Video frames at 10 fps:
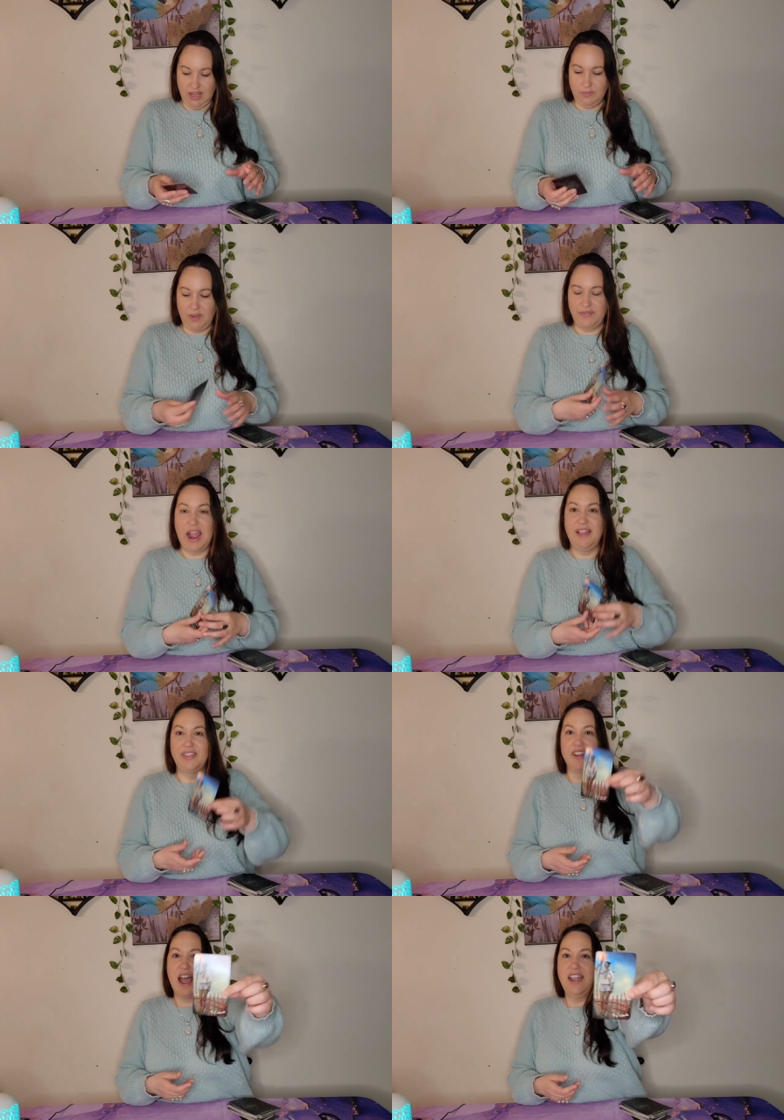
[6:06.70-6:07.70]
We've
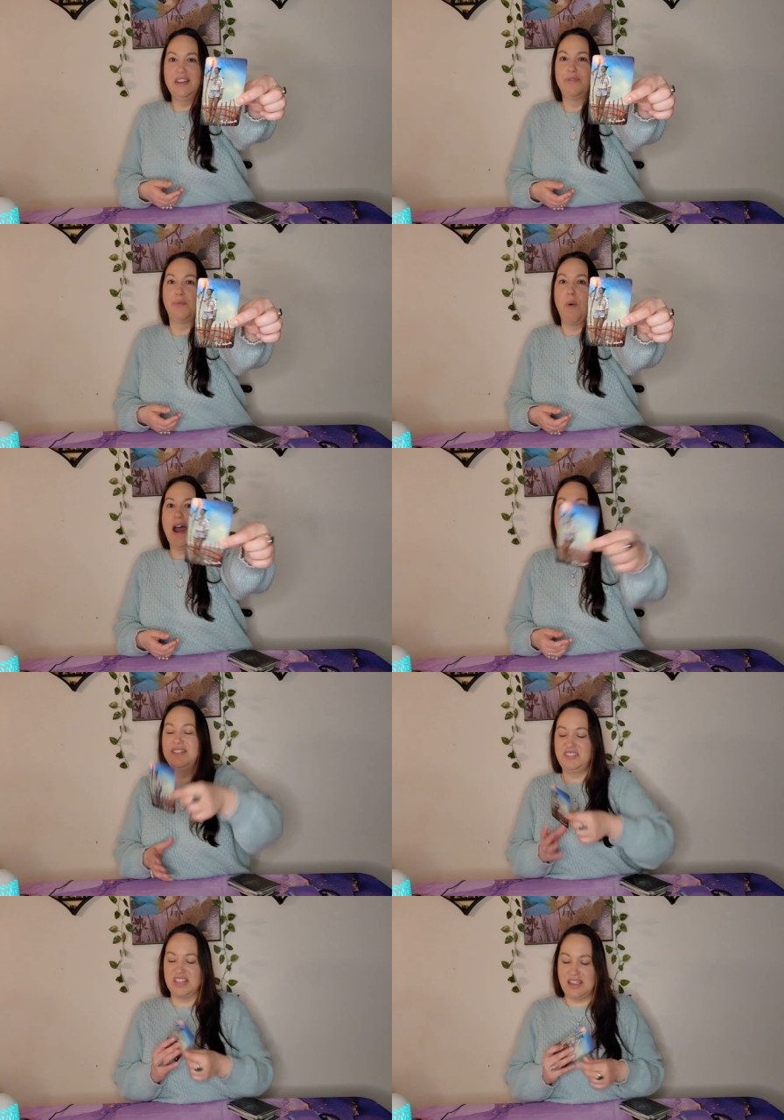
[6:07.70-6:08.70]
got the Nine of
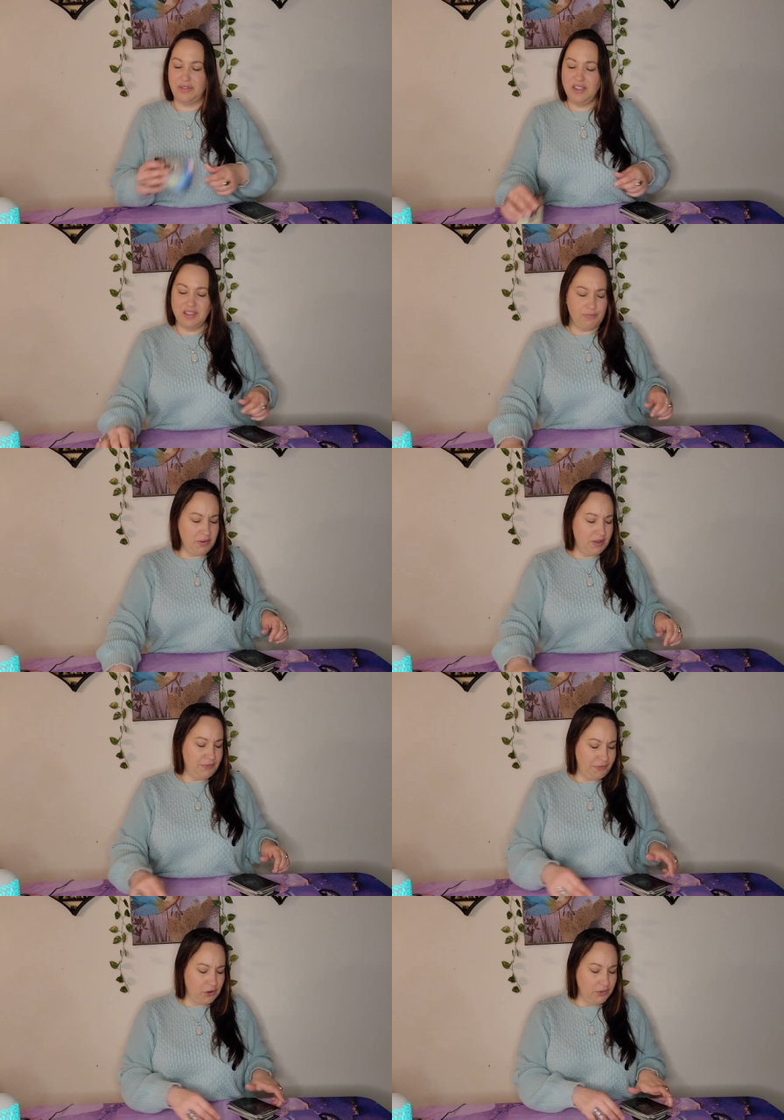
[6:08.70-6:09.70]
Wands. I think
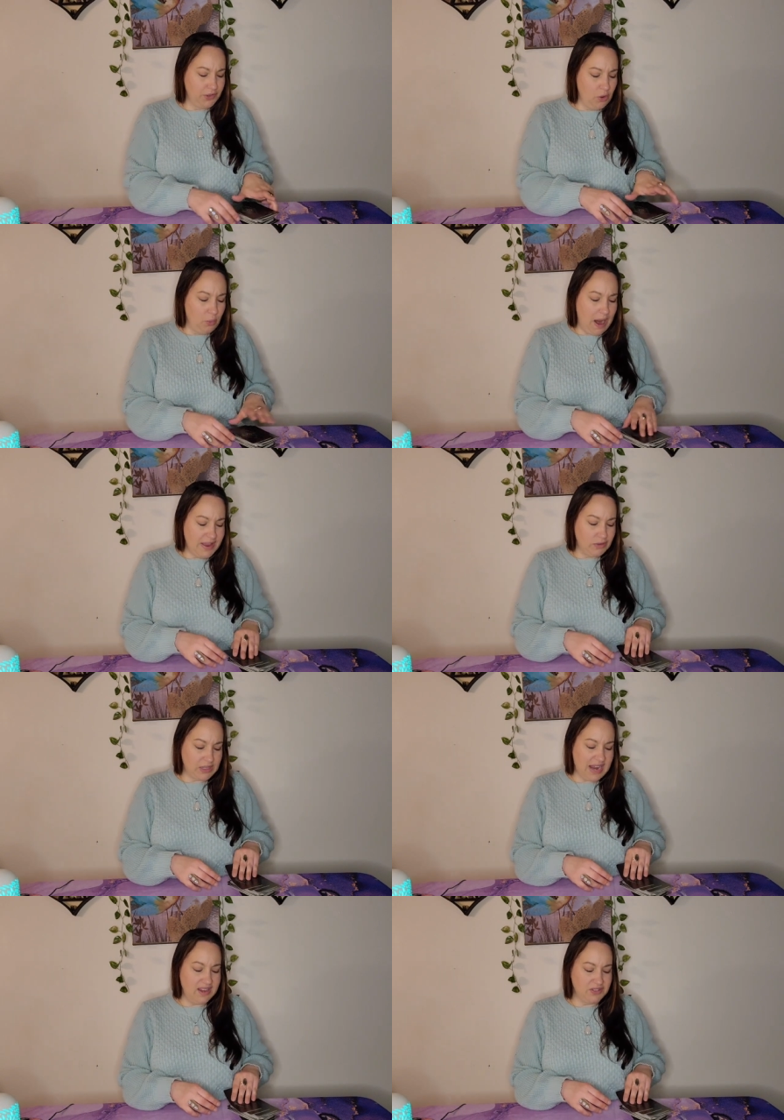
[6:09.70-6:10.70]
for a little while,
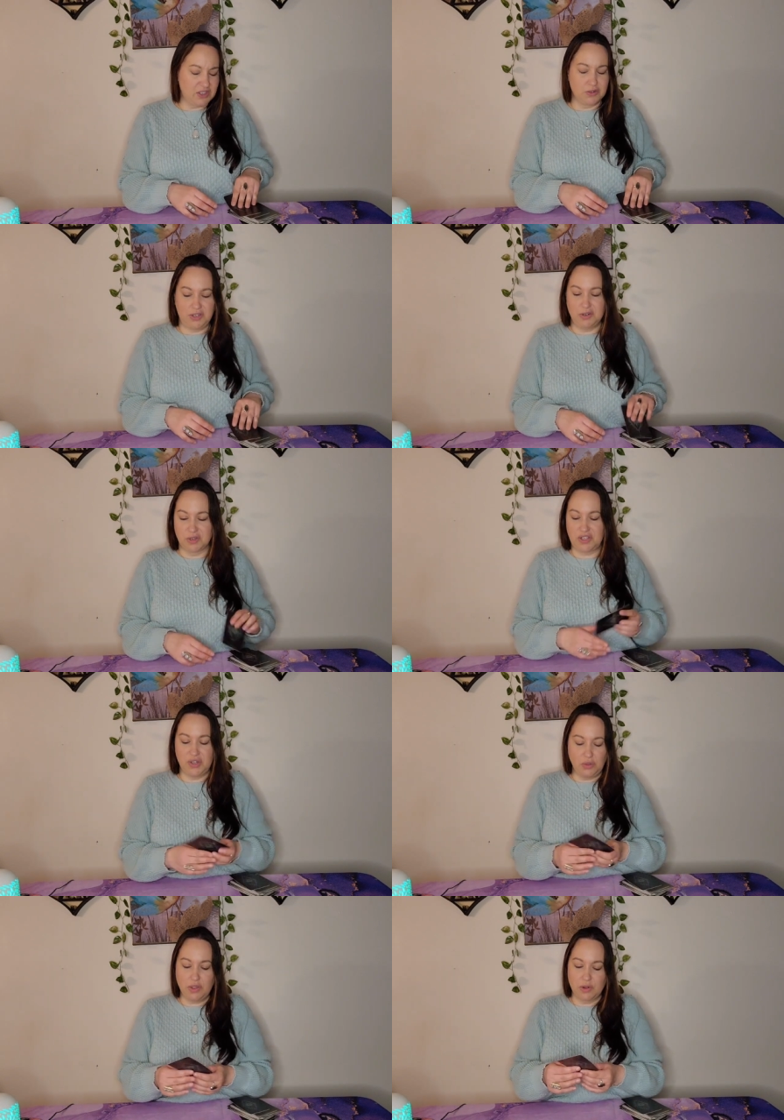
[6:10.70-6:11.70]
Cancers, you're
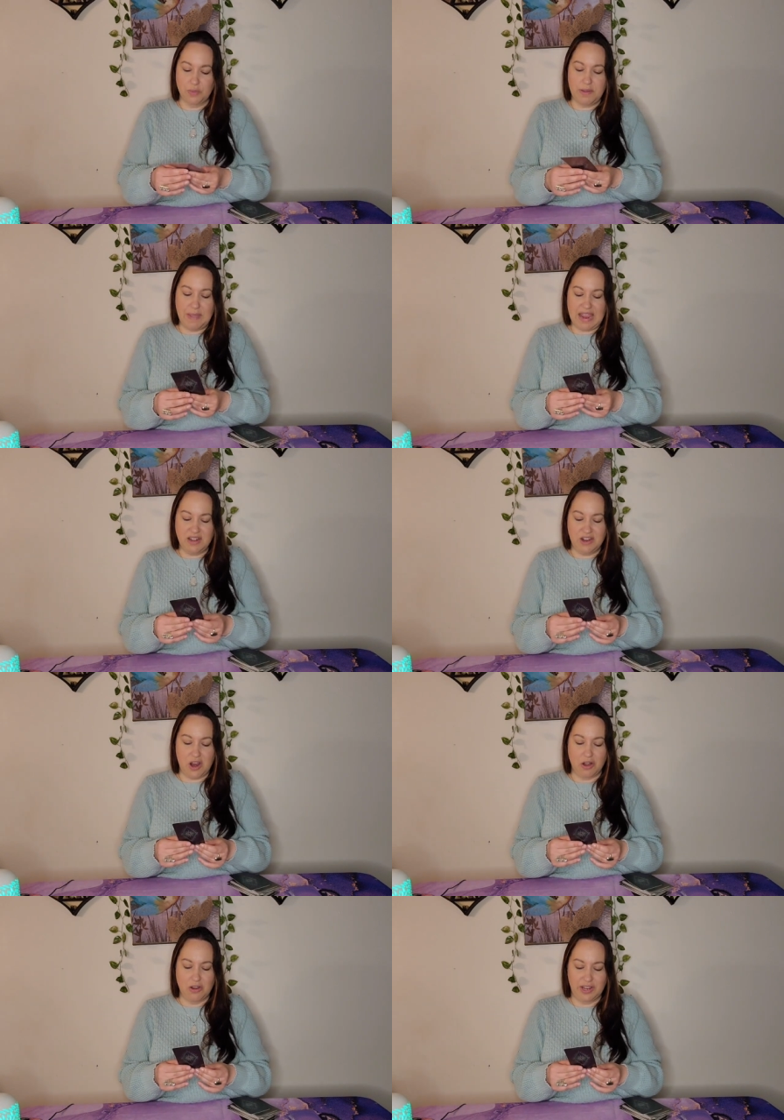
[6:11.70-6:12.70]
still going to remain
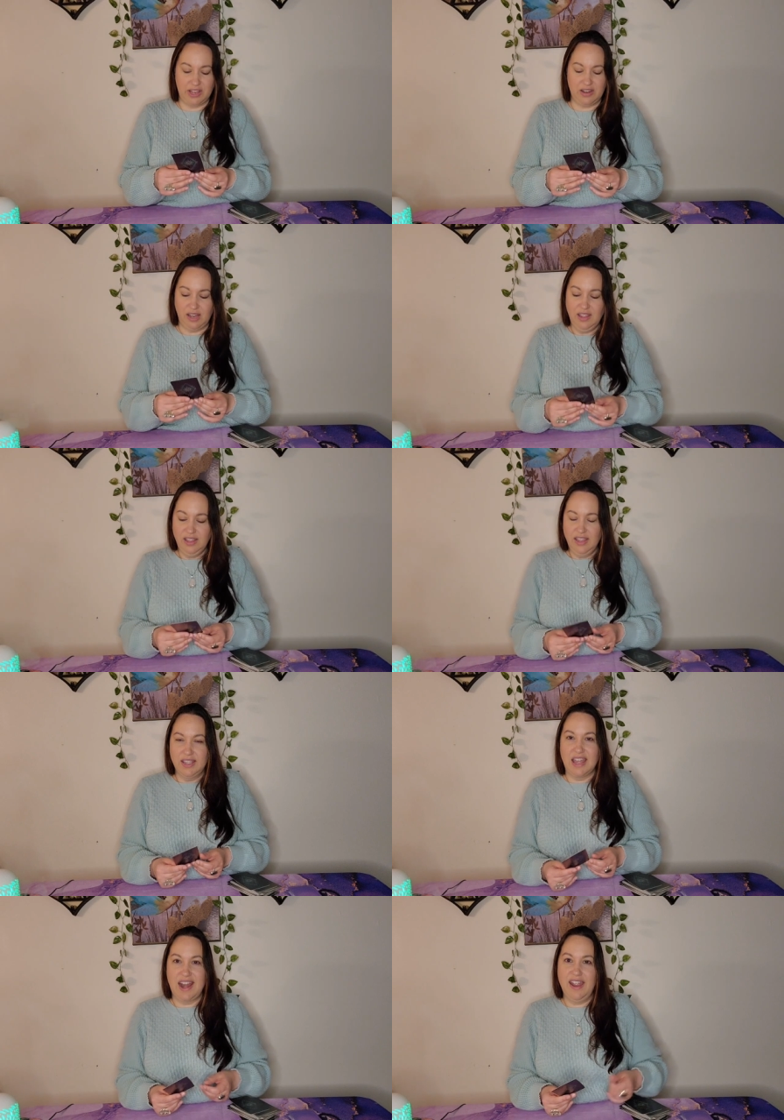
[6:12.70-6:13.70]
guarded
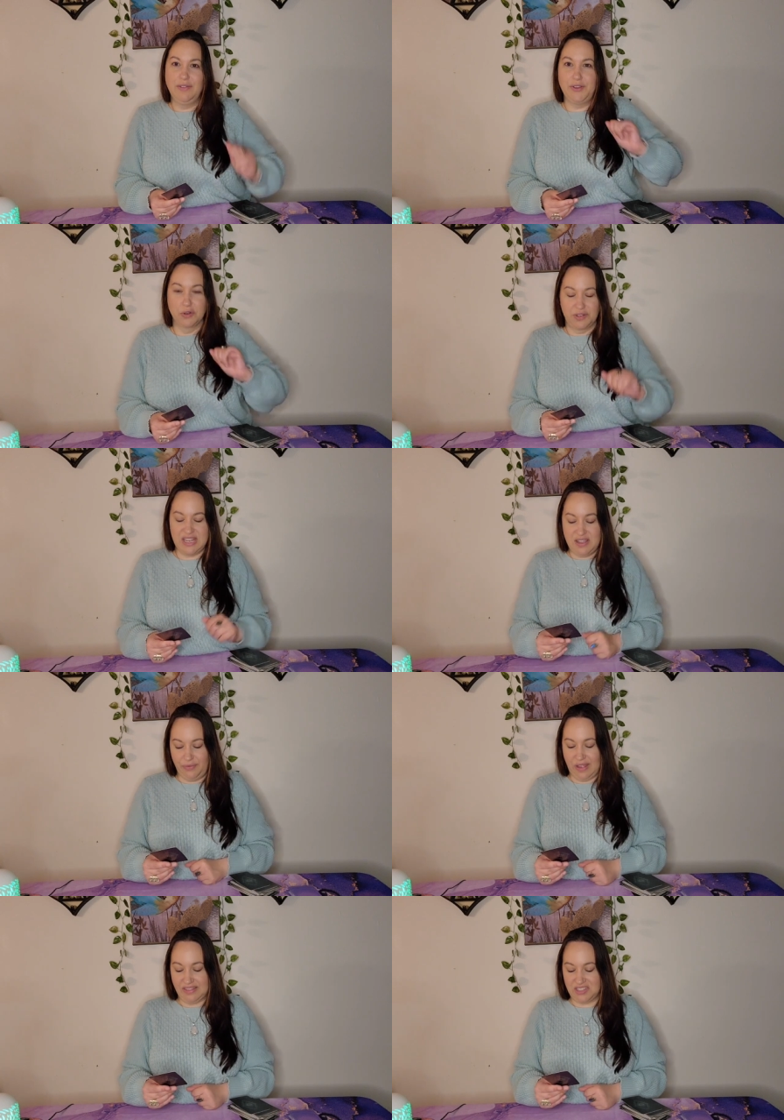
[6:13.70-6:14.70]
and have your
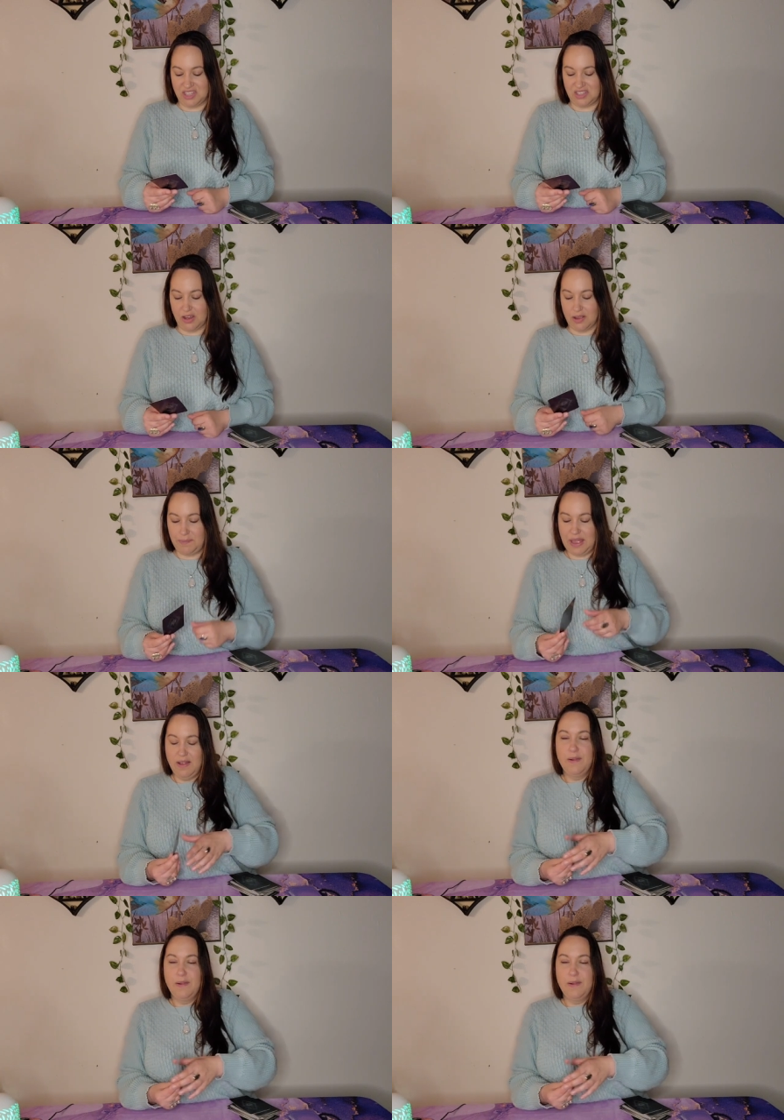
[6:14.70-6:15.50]
defenses up.